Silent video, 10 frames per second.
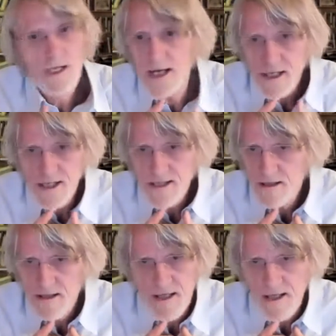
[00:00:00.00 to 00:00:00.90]
less
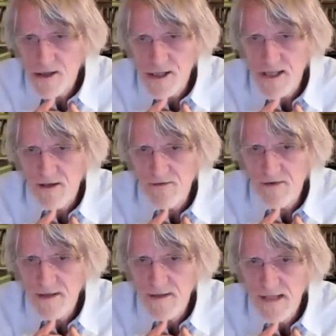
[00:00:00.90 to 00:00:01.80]
than ourselves.